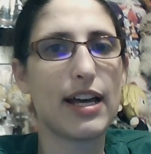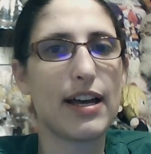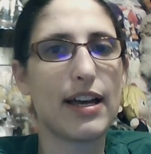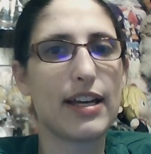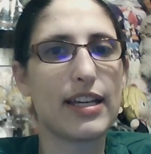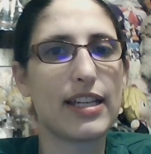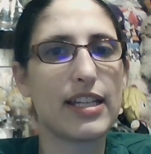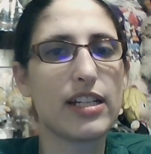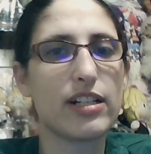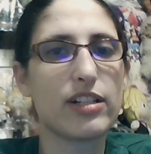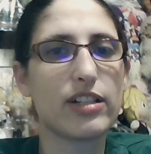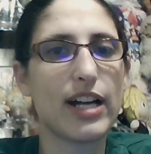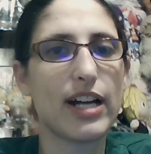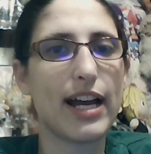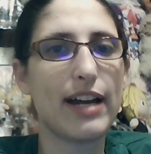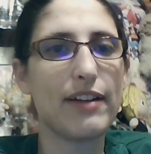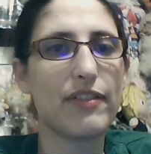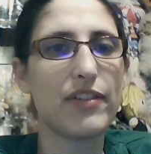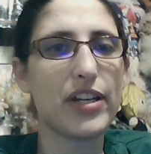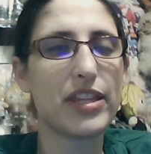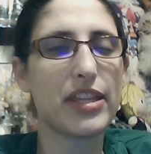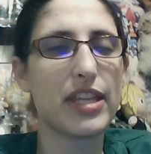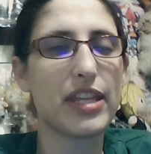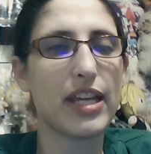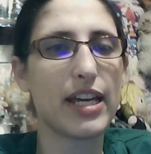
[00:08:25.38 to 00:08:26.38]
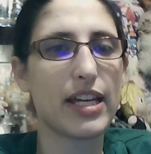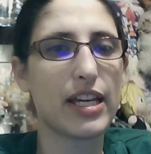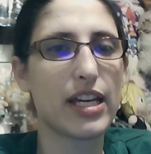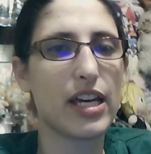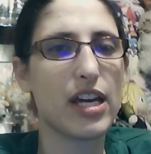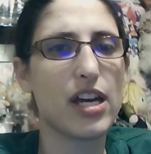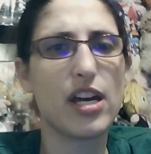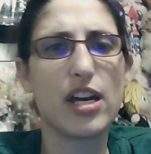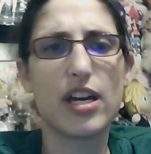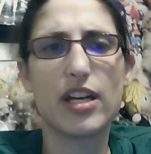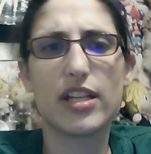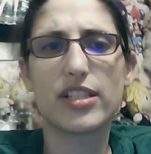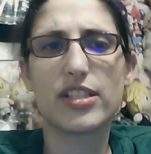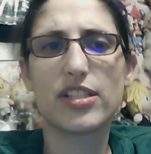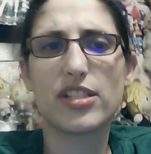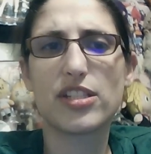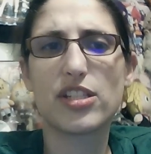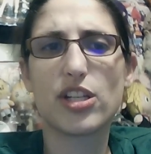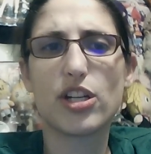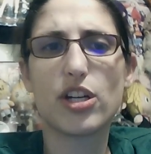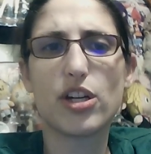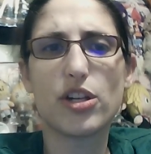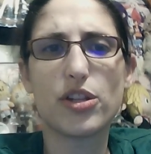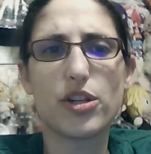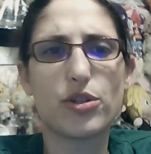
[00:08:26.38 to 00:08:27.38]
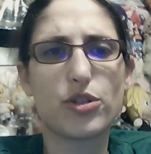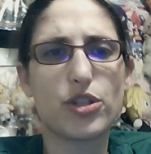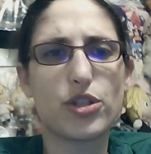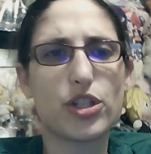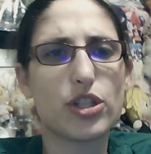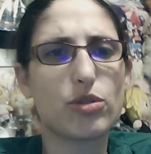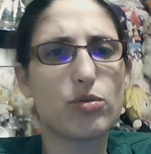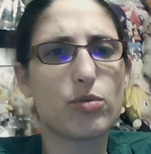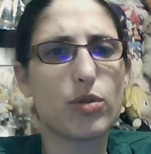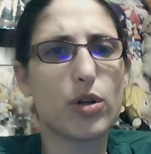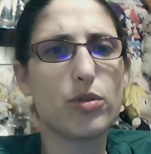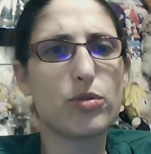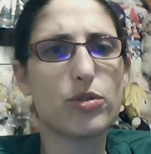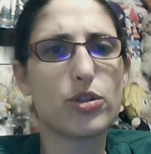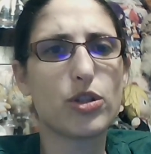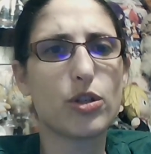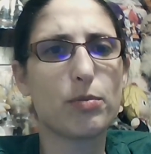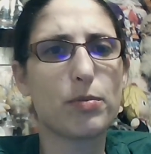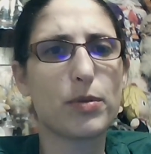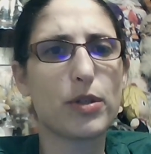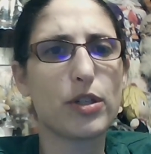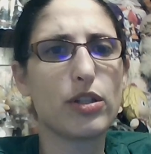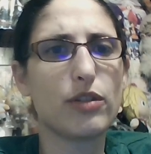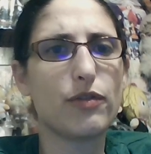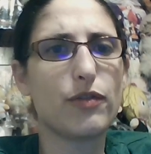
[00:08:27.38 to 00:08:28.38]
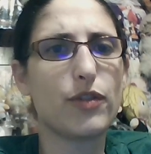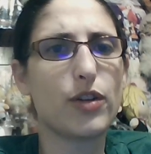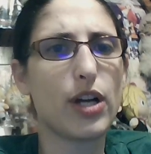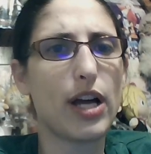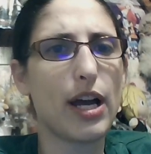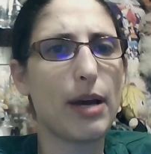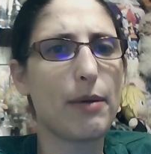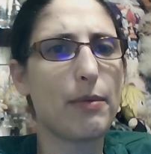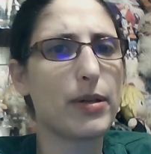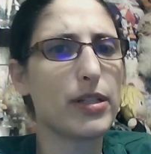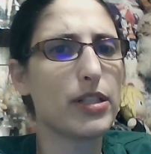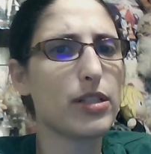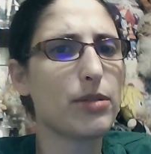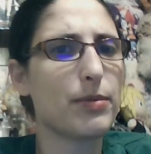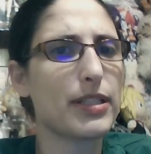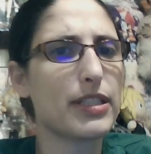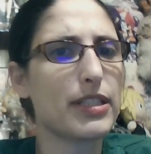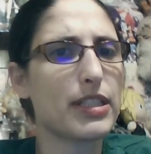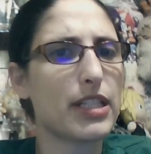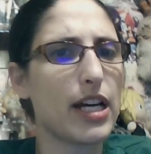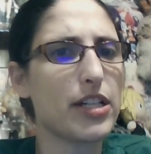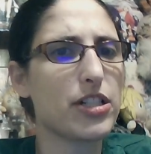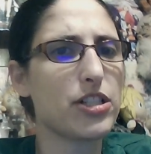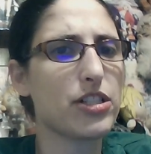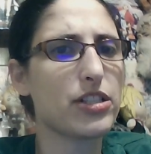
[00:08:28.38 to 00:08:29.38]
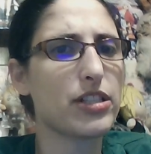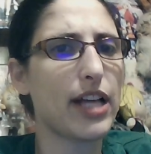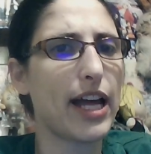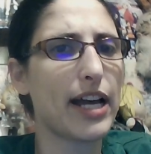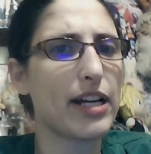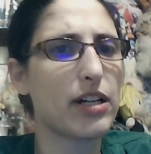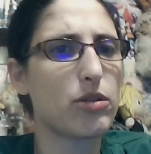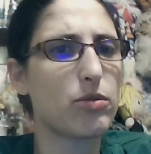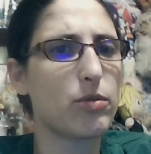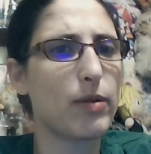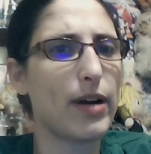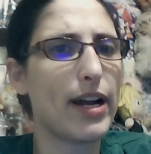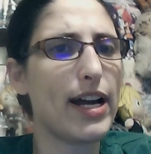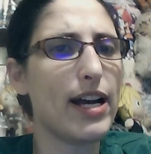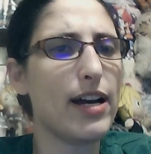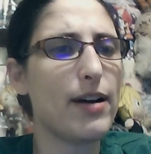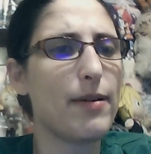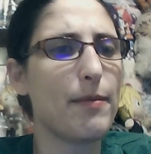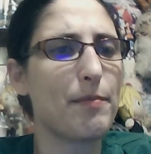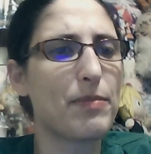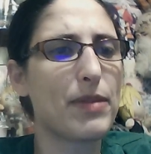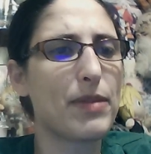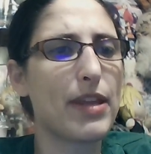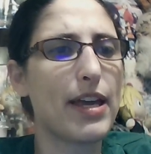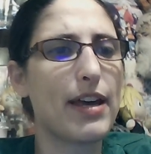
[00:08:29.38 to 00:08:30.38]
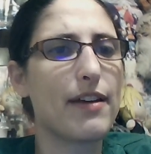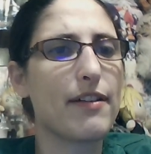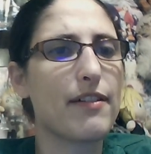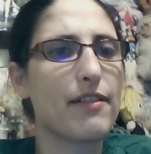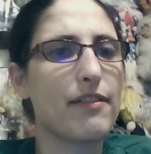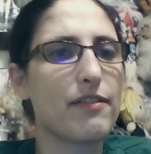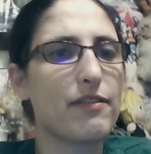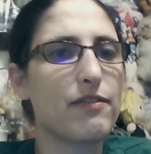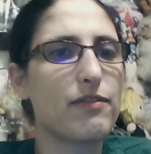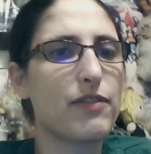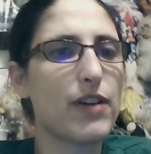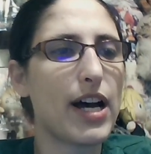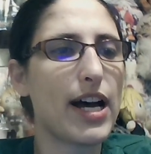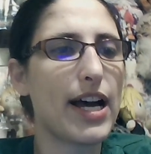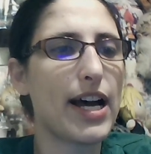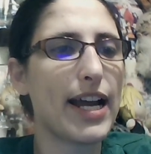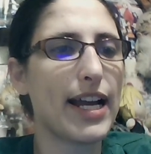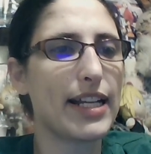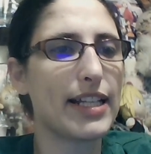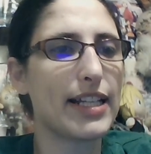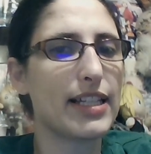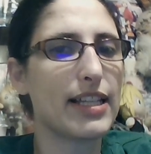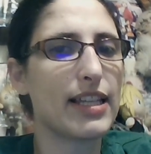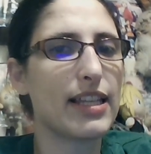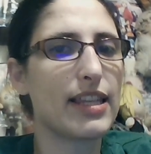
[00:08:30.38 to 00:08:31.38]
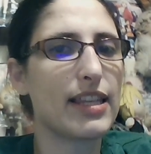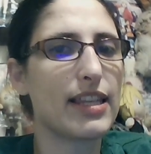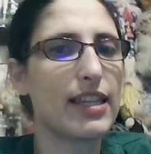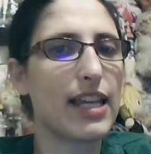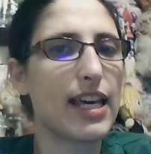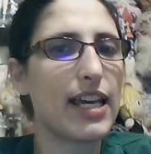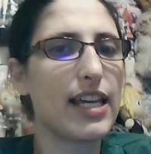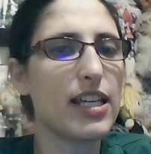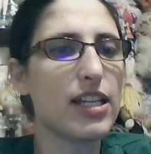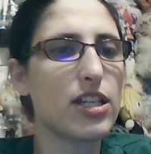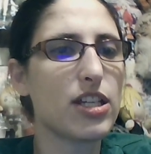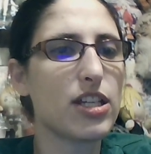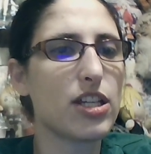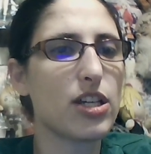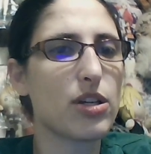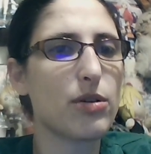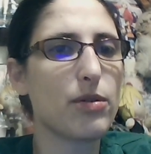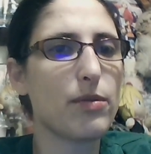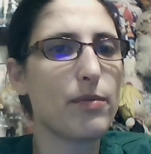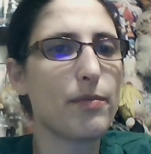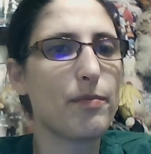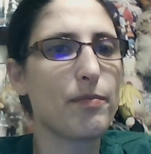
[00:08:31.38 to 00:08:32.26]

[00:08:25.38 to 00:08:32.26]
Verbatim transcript: hear everything. Still, though, she's grown so beautiful. I wonder what's under that crown. Fine. Thank you.